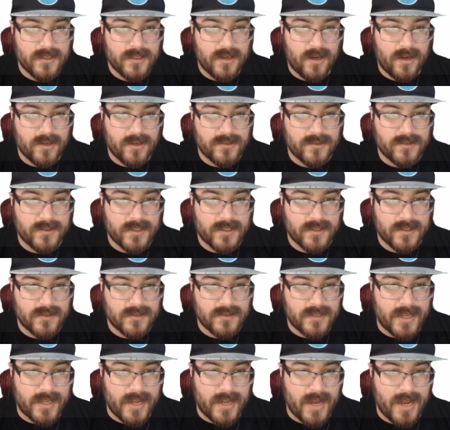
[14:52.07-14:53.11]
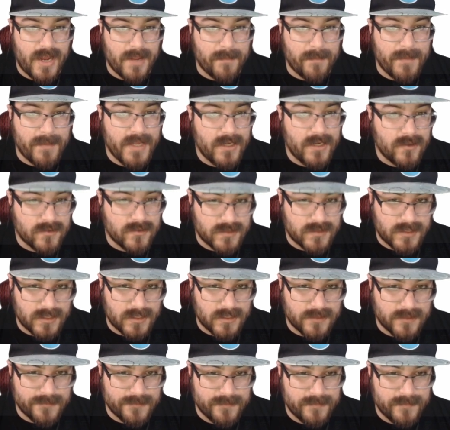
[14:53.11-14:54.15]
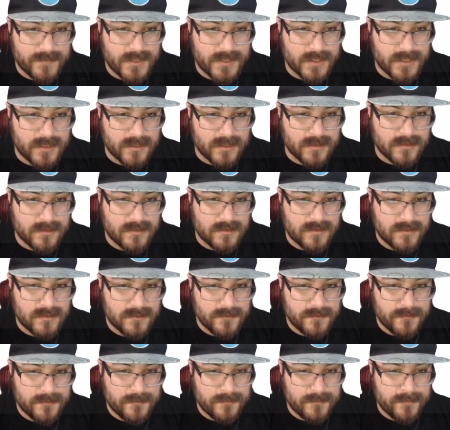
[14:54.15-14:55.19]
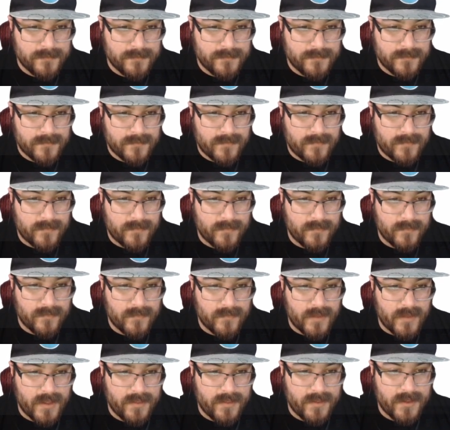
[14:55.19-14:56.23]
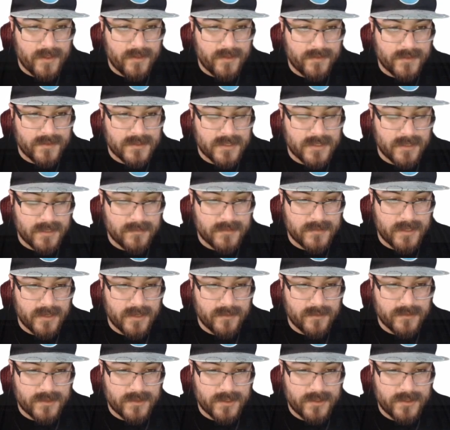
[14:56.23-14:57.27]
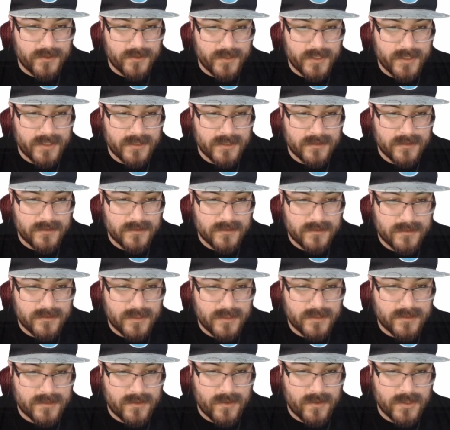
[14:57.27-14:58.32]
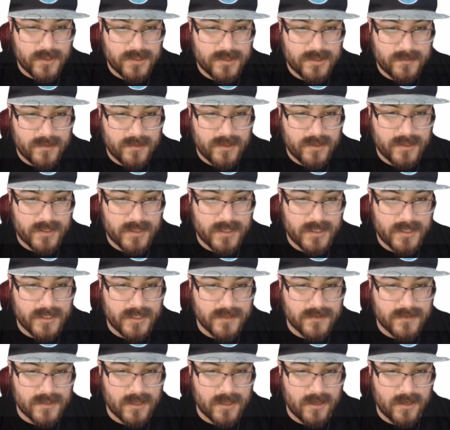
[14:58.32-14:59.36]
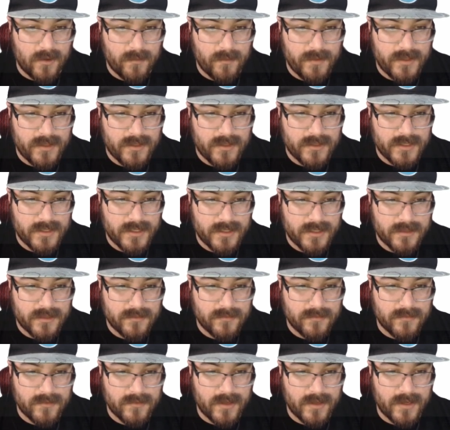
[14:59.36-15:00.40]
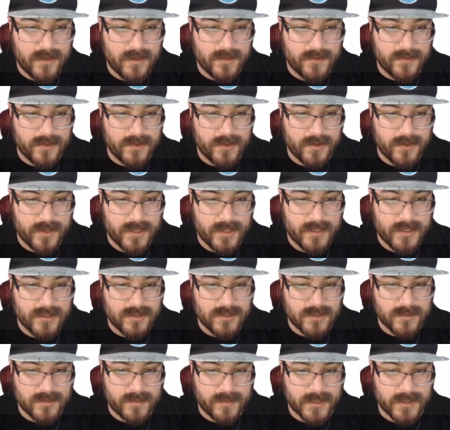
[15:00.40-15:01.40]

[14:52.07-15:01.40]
also gives a high penalty to this. And then the same thing with the green has a question mark. It gives it a low penalty. And then the green just